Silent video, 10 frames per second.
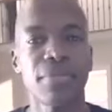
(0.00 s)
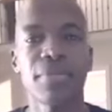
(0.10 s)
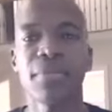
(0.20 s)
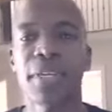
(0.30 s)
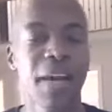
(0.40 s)

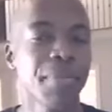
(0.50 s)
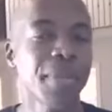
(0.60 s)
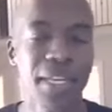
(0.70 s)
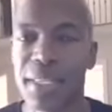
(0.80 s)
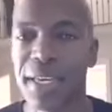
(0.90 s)
can't plant
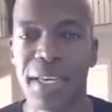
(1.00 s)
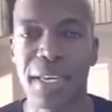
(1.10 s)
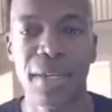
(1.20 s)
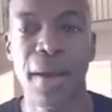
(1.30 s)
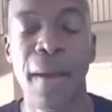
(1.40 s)
anything in
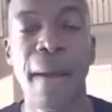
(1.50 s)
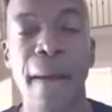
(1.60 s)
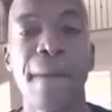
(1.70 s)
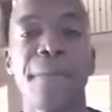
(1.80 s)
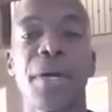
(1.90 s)
it.
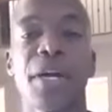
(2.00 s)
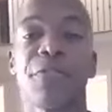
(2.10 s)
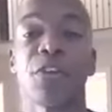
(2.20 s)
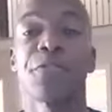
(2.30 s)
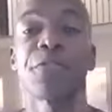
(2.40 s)
But if
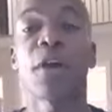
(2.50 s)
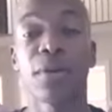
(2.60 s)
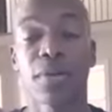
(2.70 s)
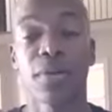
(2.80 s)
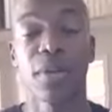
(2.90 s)
you're
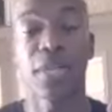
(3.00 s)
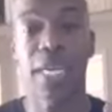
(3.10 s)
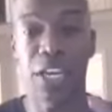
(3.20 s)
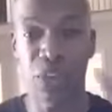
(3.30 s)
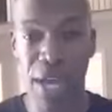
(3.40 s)
fertile
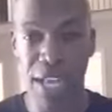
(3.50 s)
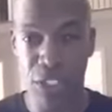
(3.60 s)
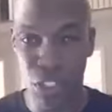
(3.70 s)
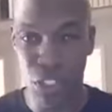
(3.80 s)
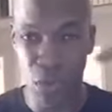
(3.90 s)
and you got the
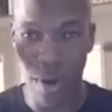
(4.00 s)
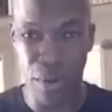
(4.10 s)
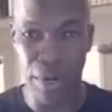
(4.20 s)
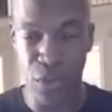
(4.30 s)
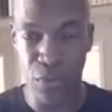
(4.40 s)
soil
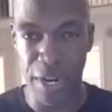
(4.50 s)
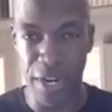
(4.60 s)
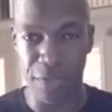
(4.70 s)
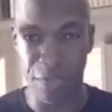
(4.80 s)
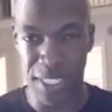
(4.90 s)
and you're ready
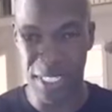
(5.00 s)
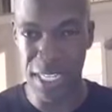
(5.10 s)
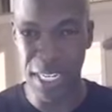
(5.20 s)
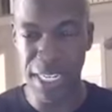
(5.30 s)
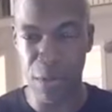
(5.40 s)
for the
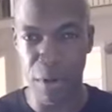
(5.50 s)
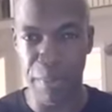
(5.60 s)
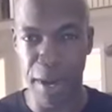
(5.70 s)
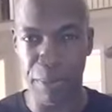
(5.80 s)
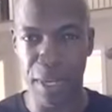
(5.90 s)
seed that we're
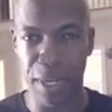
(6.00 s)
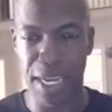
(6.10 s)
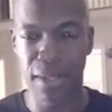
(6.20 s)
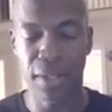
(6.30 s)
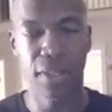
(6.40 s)
about to
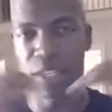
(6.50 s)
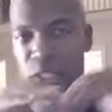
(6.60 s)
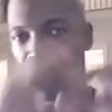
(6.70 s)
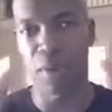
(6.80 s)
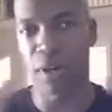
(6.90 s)
plant, this
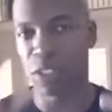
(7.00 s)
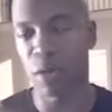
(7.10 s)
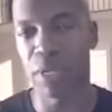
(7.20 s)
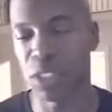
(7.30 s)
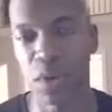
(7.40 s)
webinar is going
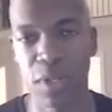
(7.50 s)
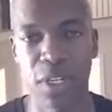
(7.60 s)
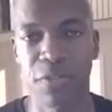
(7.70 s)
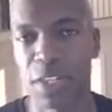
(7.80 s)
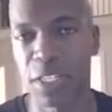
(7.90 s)
to be a totally
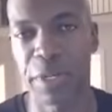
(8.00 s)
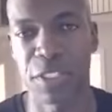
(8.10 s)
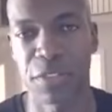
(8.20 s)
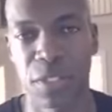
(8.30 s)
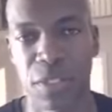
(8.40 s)
different
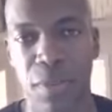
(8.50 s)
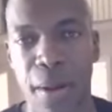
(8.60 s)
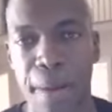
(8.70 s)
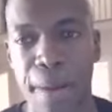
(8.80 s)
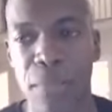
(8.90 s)
experience for you.
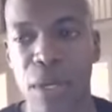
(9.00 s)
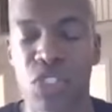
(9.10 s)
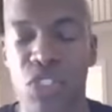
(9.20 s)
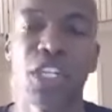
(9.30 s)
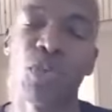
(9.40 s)

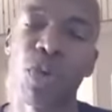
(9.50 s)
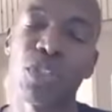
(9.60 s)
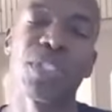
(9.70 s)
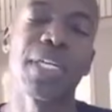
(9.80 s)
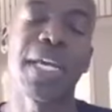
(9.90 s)
So I just want
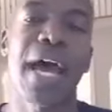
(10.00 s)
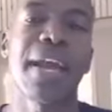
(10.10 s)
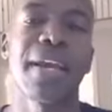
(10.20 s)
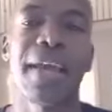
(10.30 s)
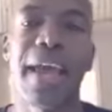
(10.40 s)
you to get
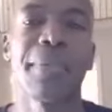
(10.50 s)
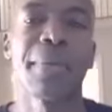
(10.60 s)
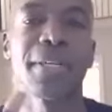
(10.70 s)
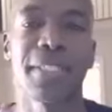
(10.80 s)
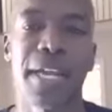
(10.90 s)
out of the habit
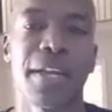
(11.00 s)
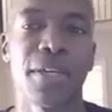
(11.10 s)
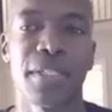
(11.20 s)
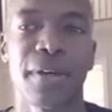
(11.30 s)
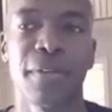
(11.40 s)
of saying to
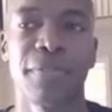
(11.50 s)
yourself,